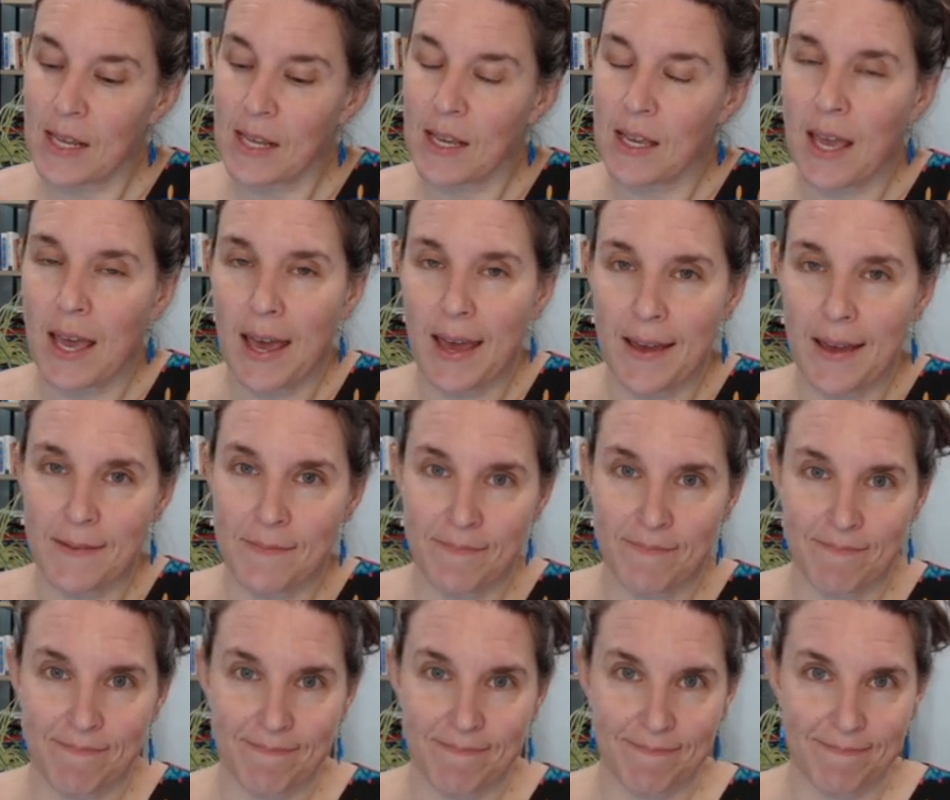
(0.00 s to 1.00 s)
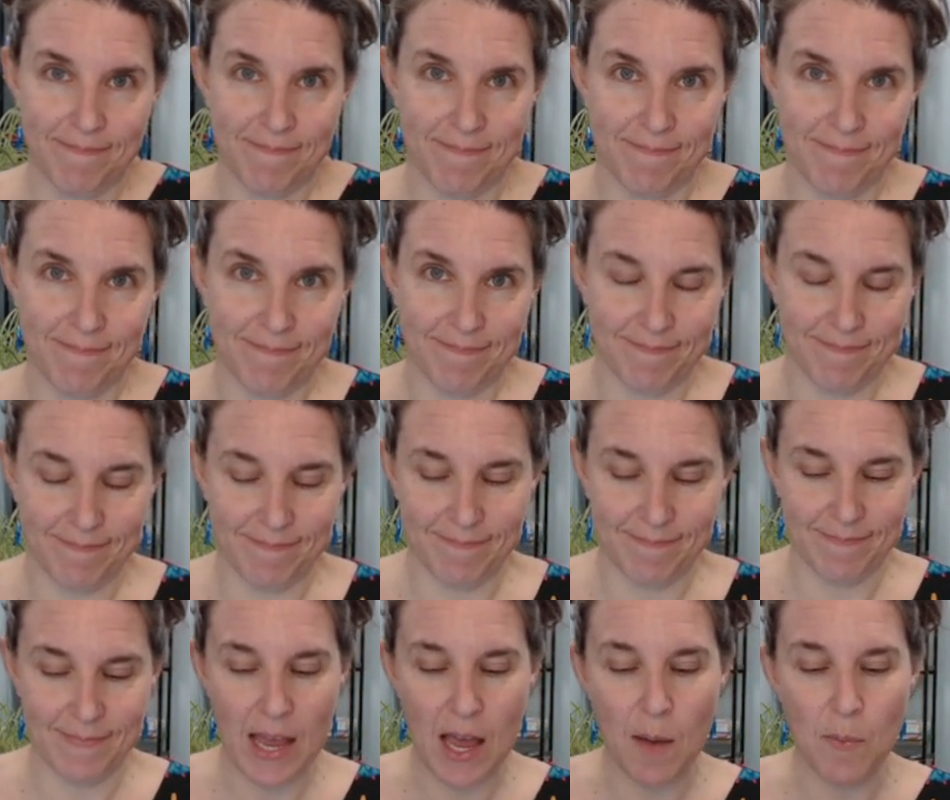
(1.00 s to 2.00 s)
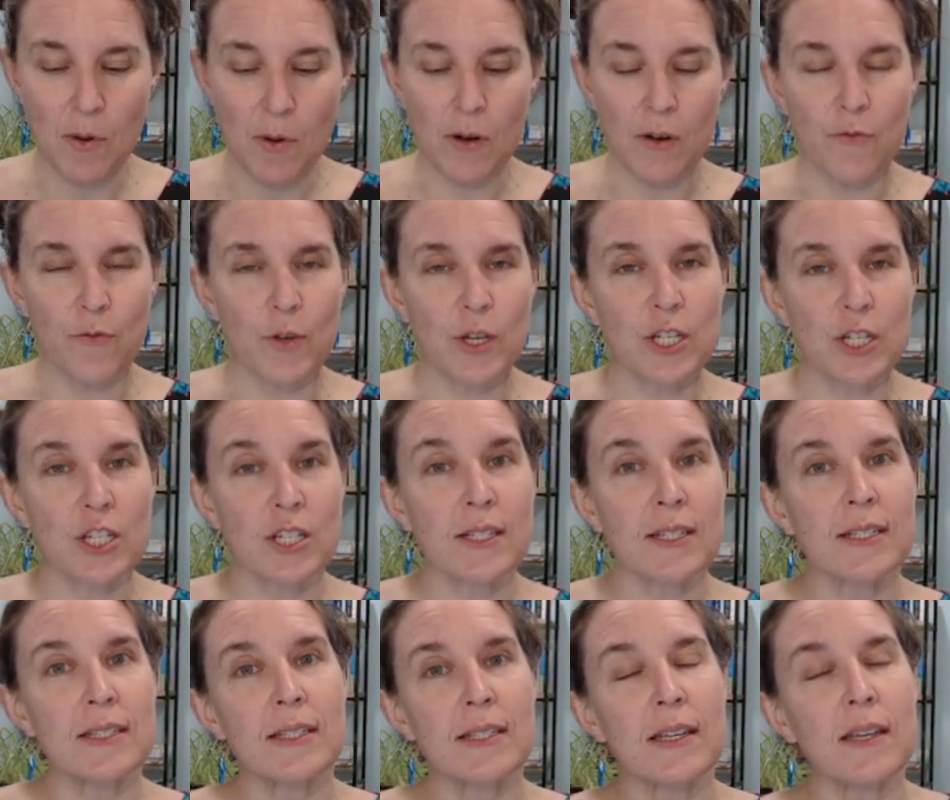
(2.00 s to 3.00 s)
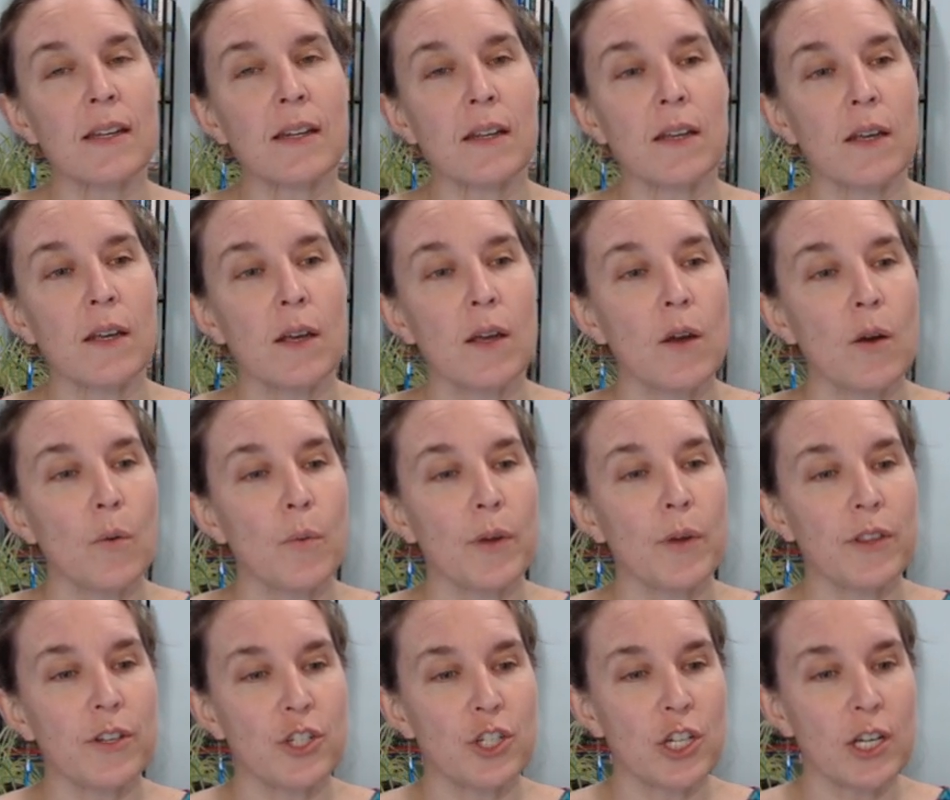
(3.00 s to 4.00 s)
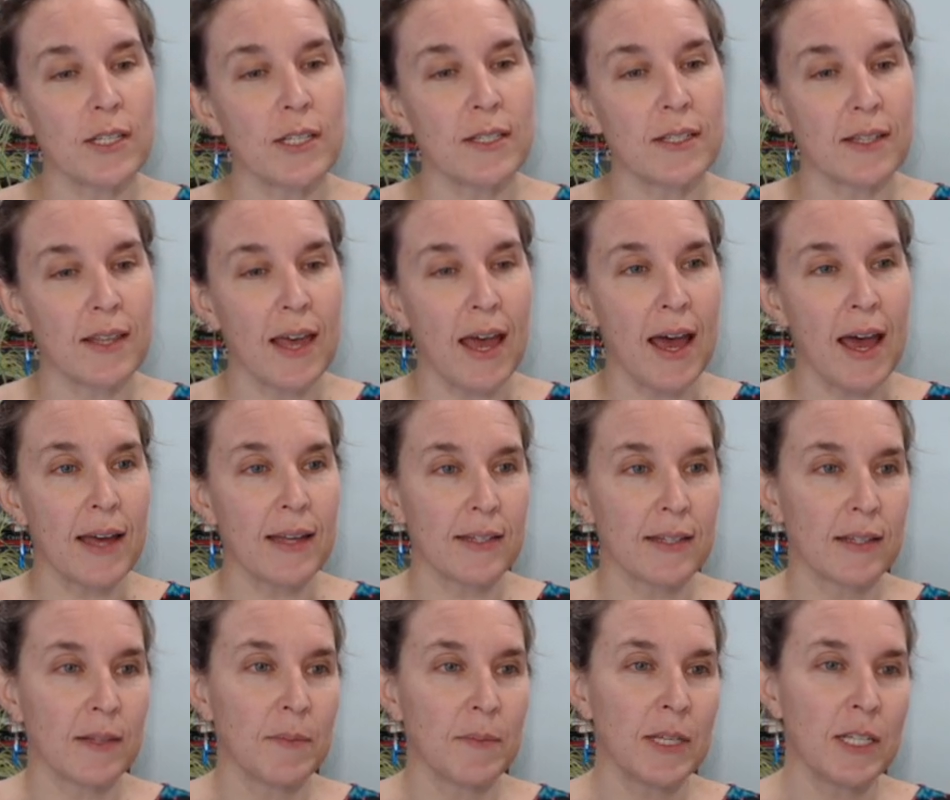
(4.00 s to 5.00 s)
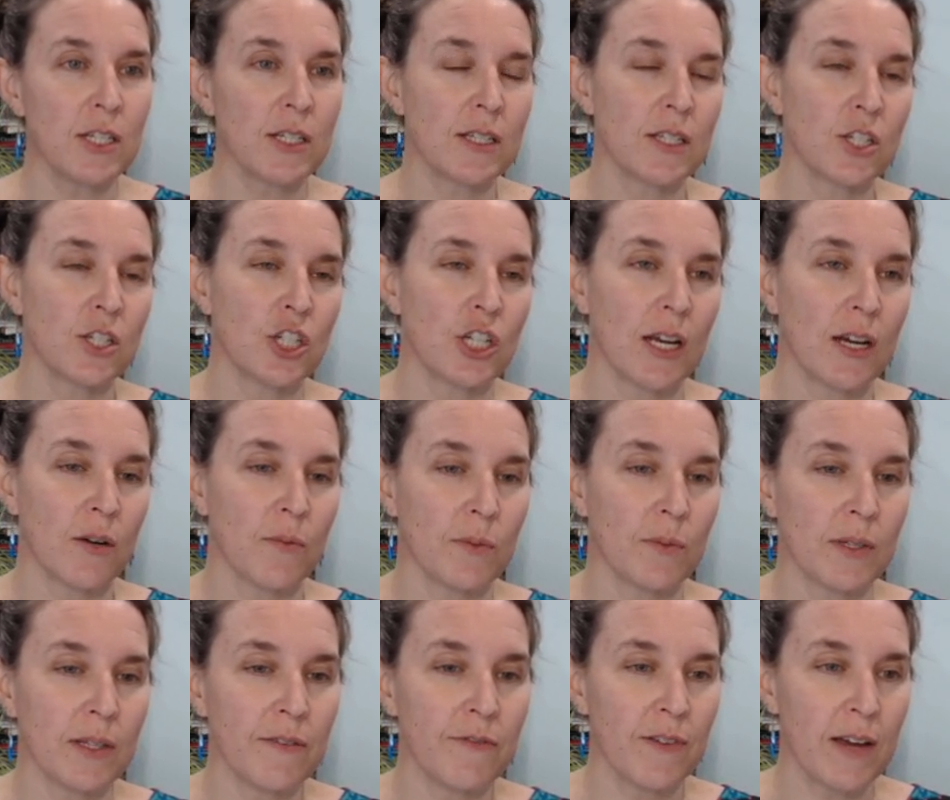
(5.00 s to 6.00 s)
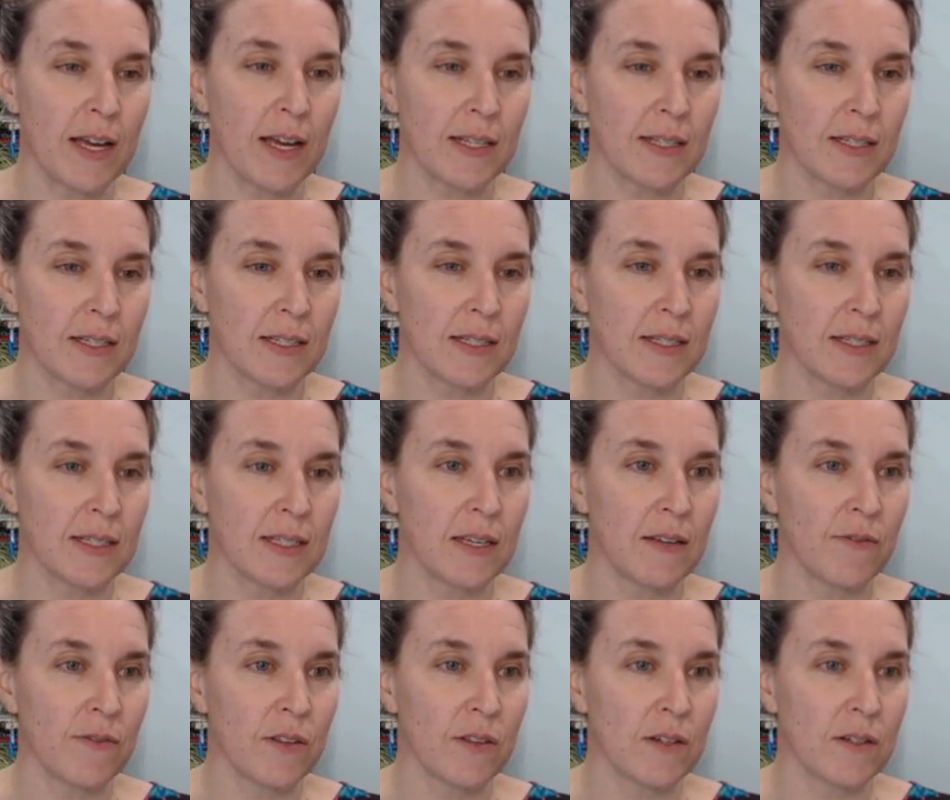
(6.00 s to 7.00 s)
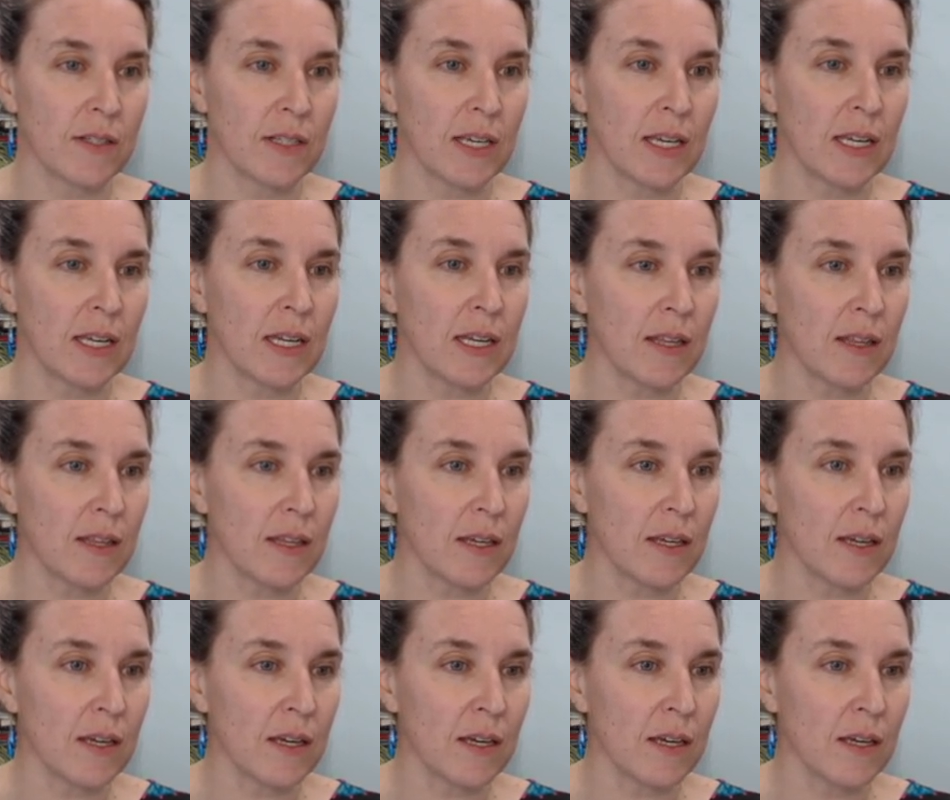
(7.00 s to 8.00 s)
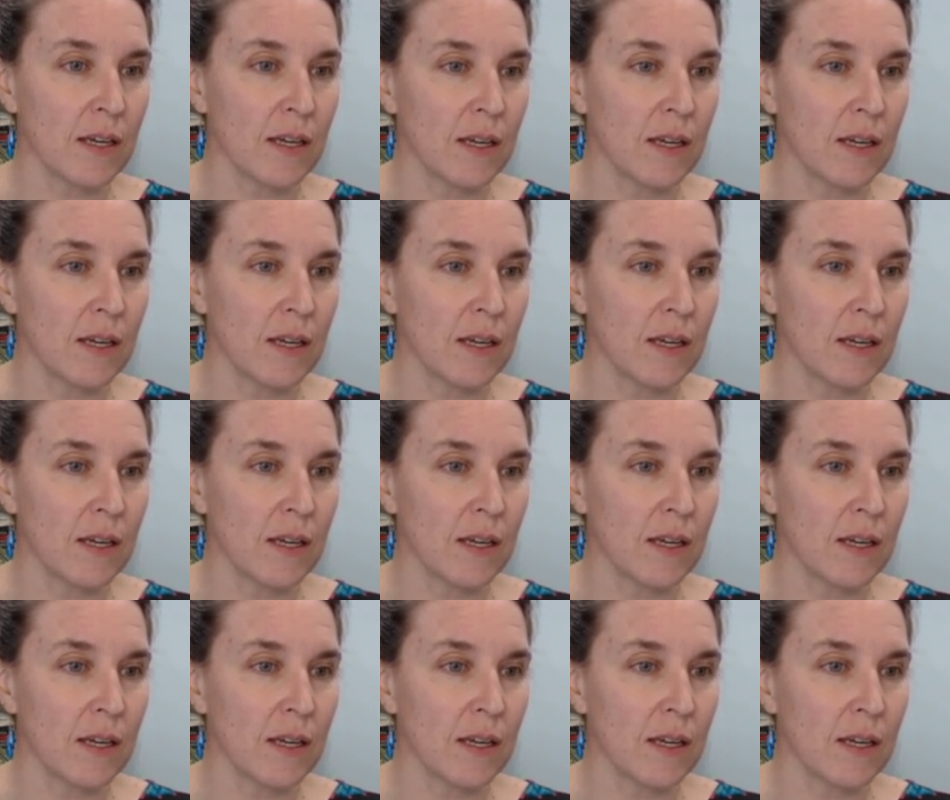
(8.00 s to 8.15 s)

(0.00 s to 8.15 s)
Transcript: Okay. How about if we just sit with just that? Let me just check really fast to see if there's anything